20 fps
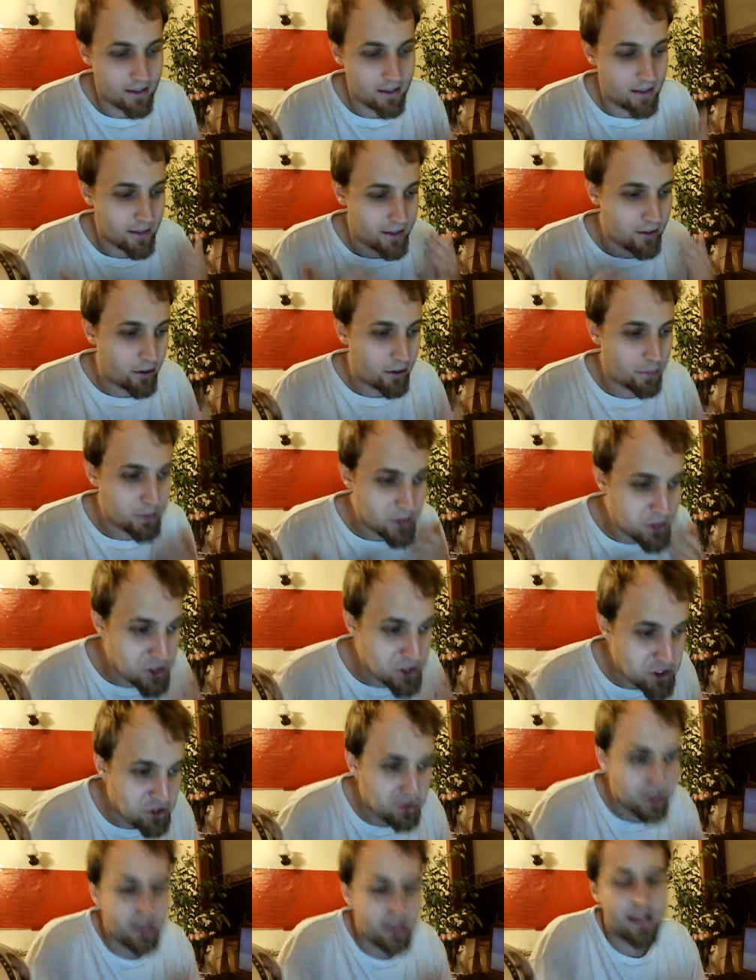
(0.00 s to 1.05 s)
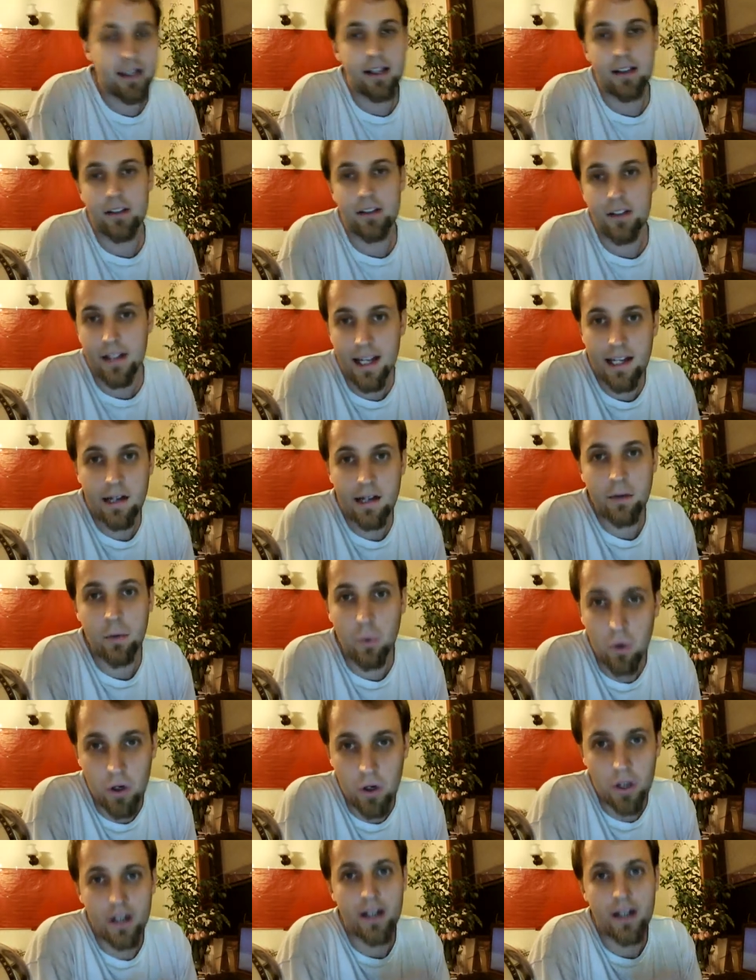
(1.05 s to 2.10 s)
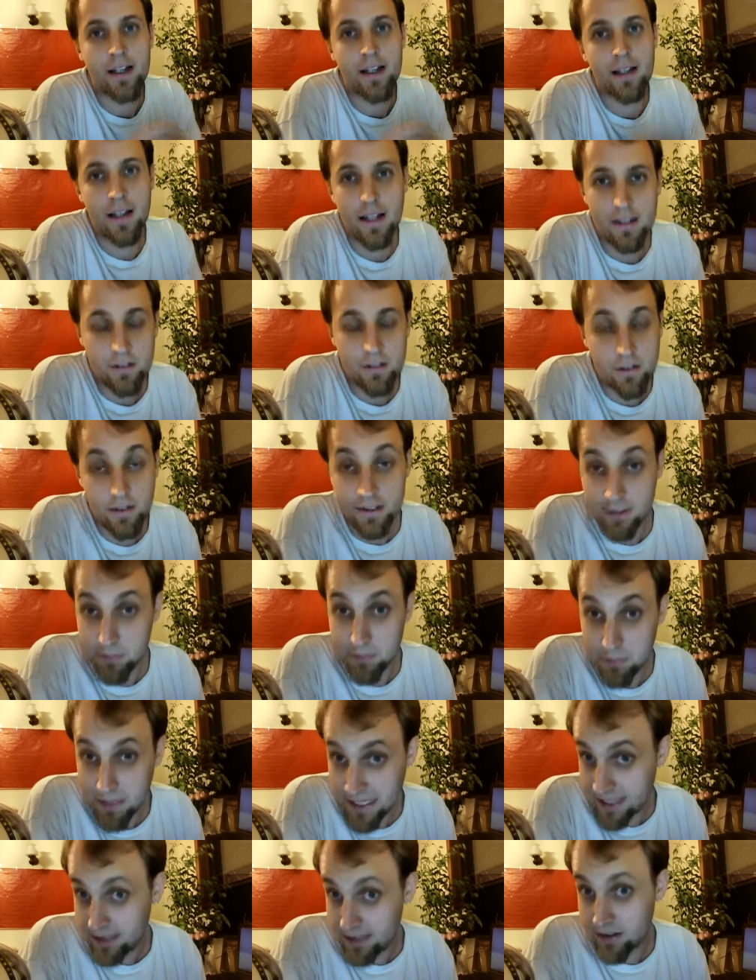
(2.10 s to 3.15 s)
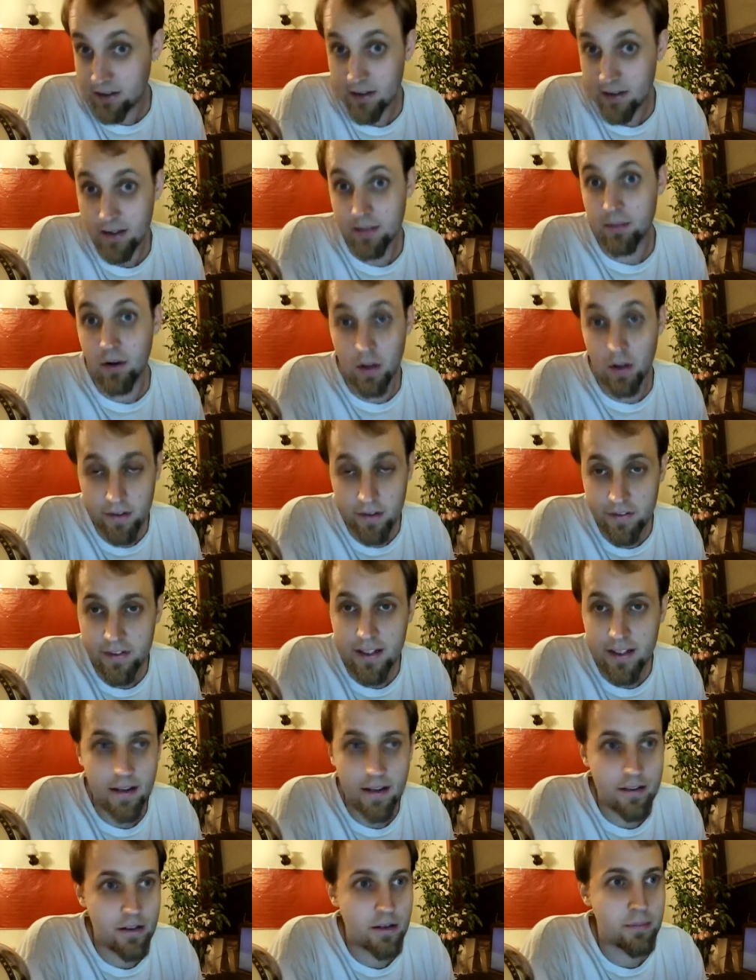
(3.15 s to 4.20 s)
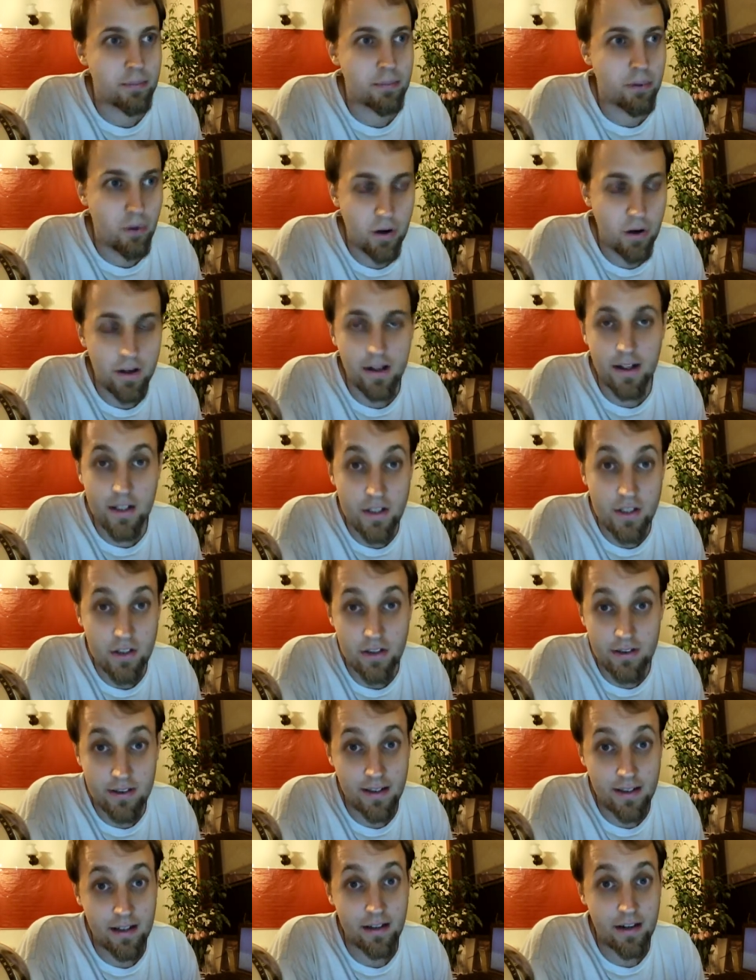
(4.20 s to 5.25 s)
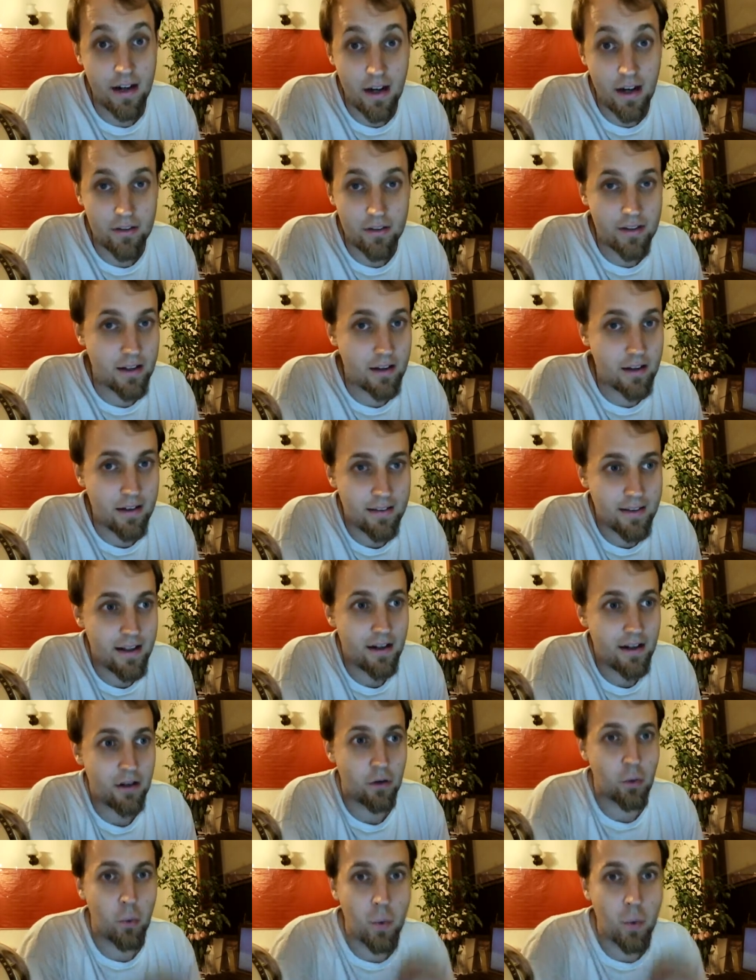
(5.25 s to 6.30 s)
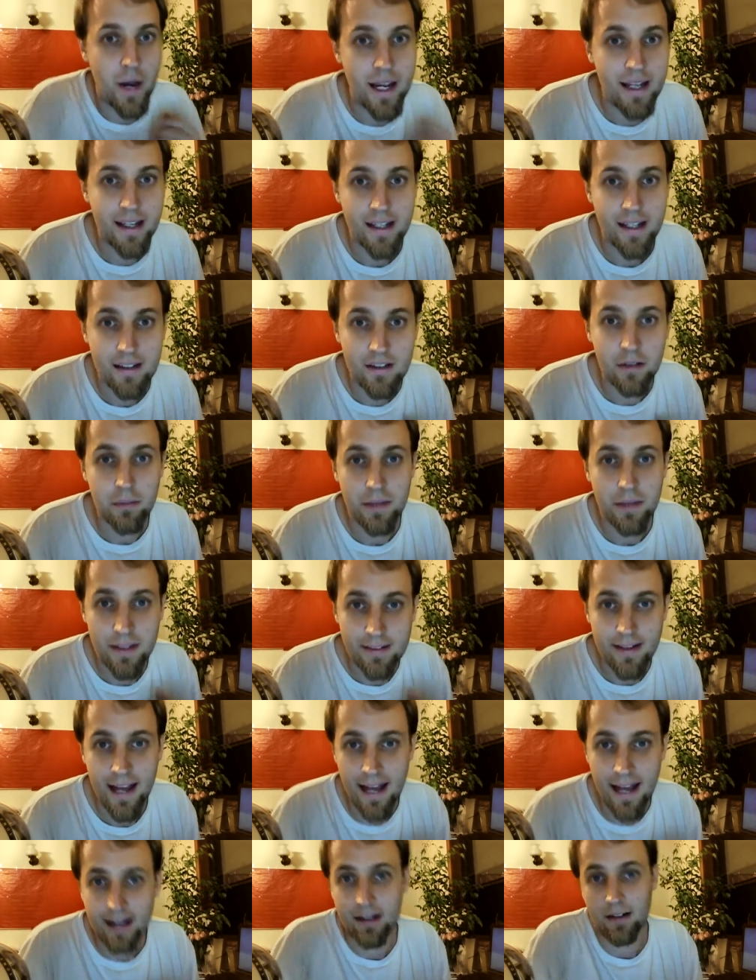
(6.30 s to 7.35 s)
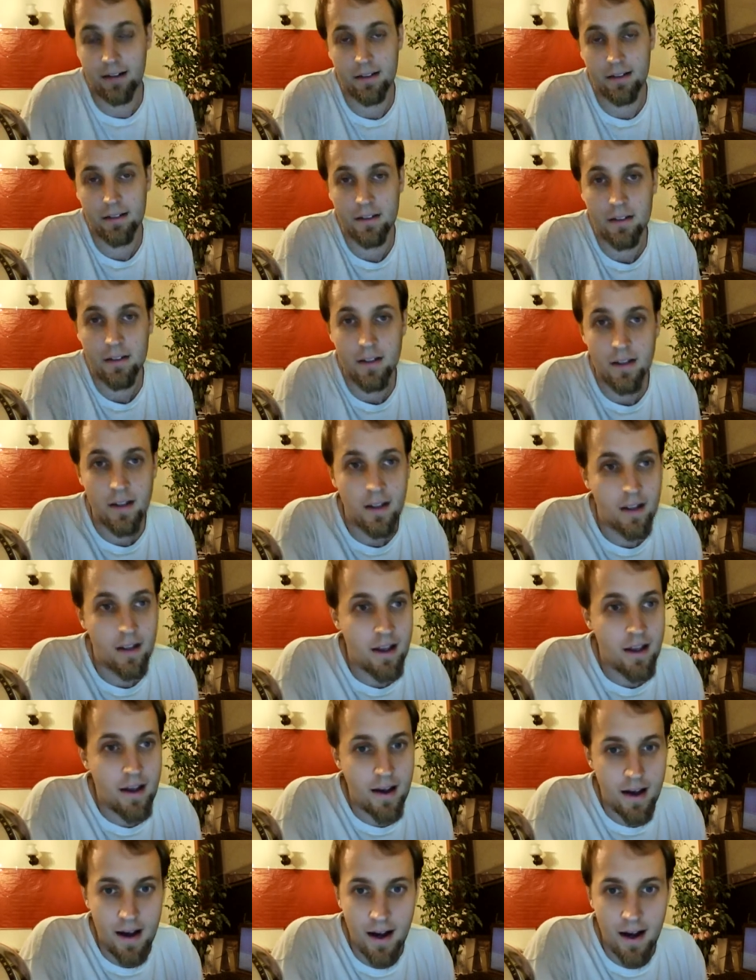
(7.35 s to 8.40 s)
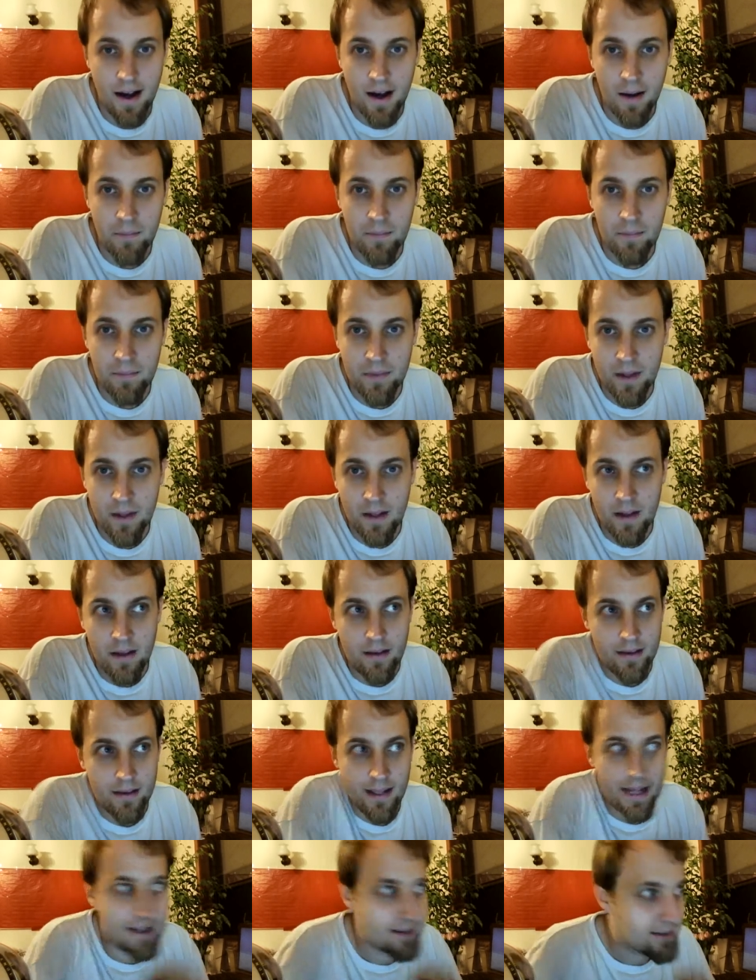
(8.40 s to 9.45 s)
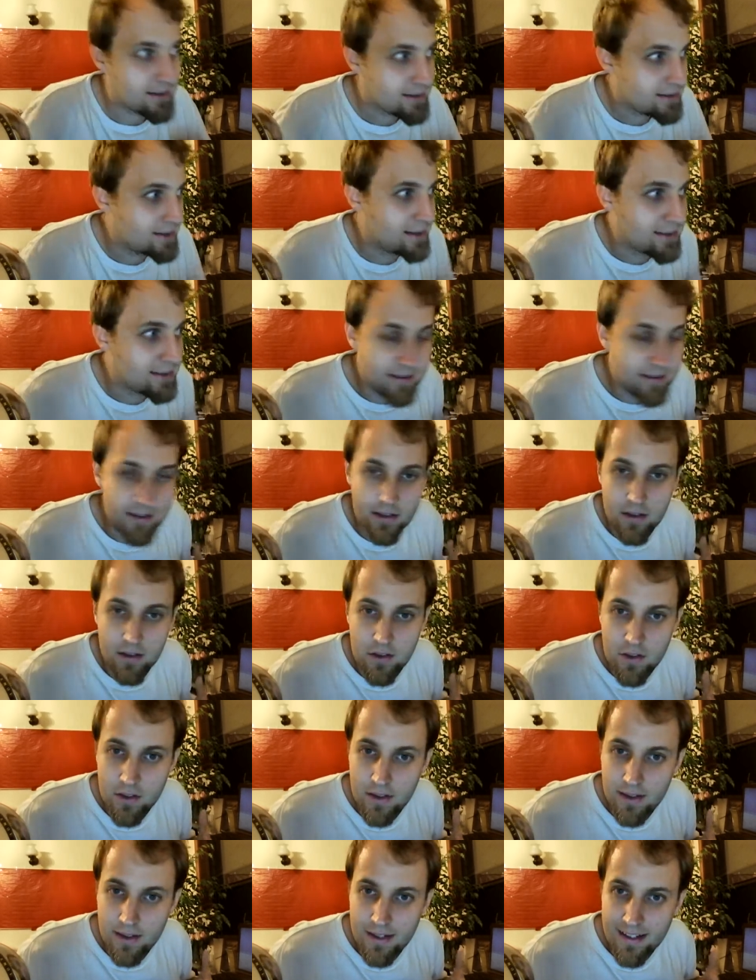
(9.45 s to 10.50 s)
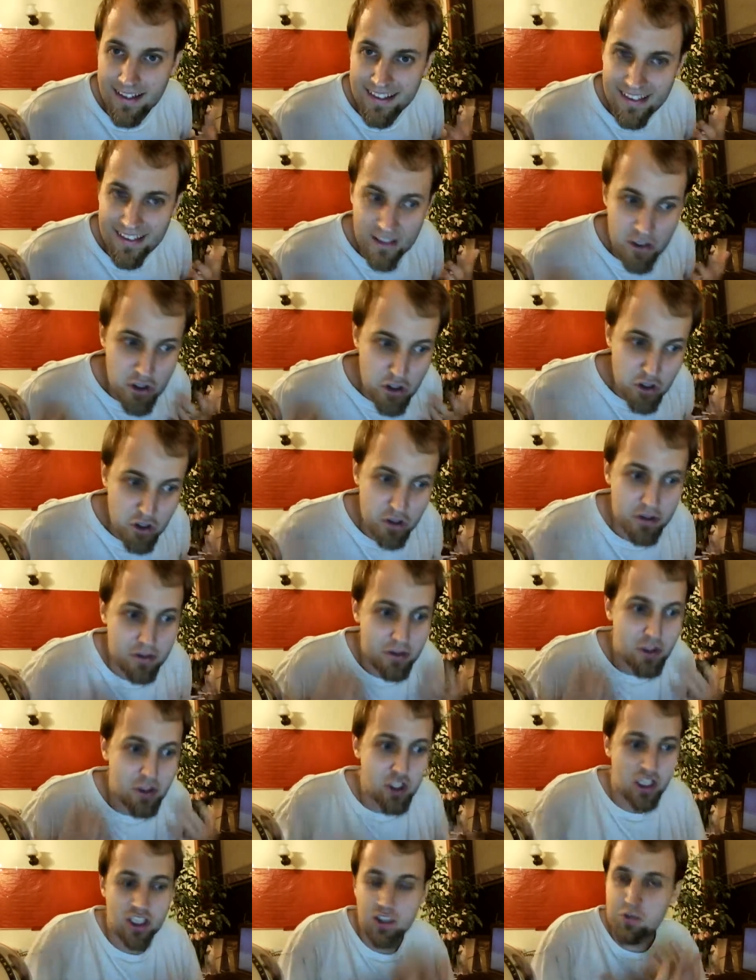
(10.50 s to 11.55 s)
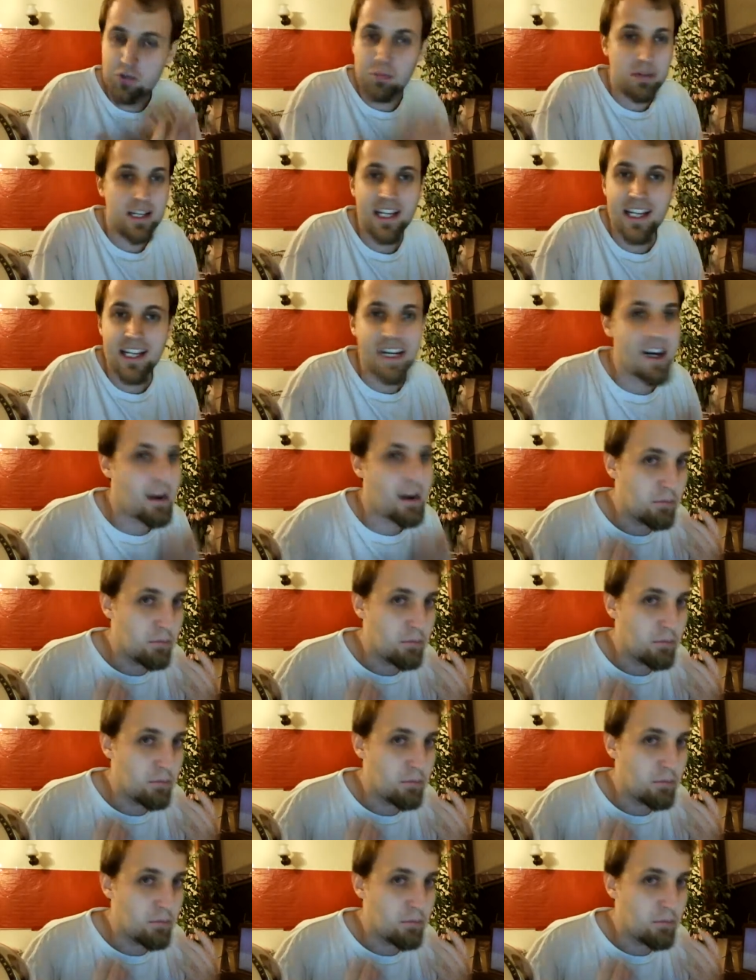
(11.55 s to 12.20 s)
uh, an opportunity to get a word in and to explain to them all of the other important issues that are out there and that are waiting to be tackled. Um, that this shouldn't just be a